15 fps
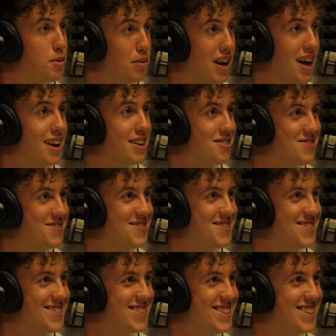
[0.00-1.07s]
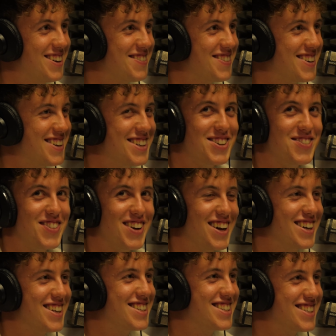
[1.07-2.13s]
plan. Definitely, to
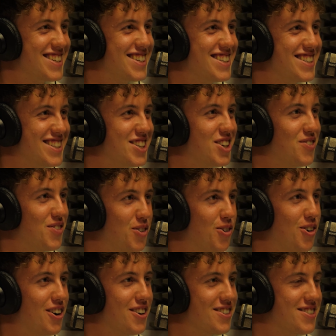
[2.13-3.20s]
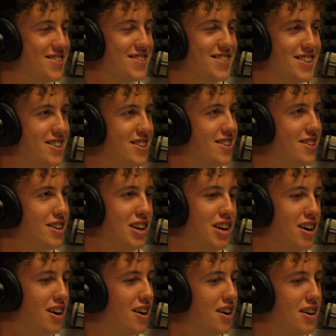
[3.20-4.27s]
plan is the number one.
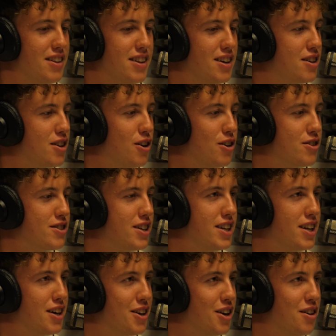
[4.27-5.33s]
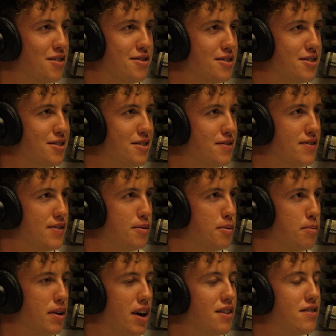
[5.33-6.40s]
I can't say that enough.
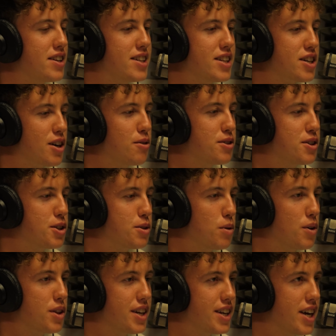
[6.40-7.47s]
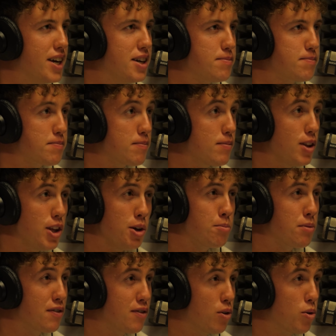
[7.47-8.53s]
Everything that goes into it on the day
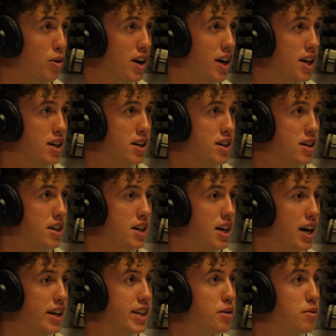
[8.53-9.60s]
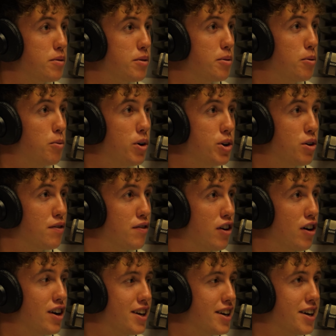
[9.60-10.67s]
before it, and then when you're
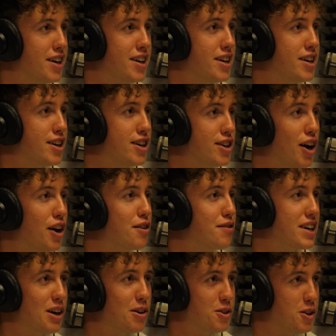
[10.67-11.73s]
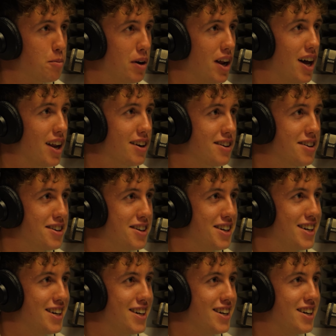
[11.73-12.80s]
flying, none of it goes to plan.
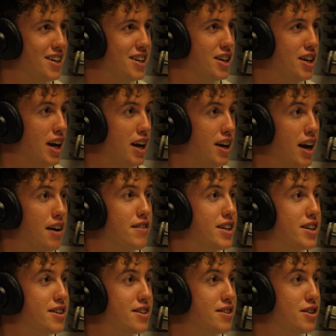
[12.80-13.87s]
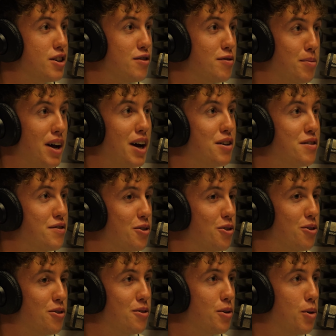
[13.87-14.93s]
Everything you've planned
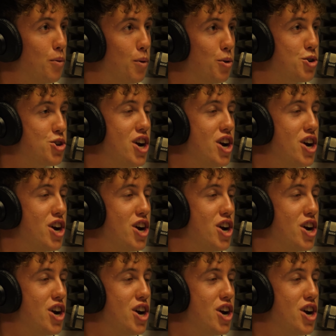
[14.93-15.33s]
for will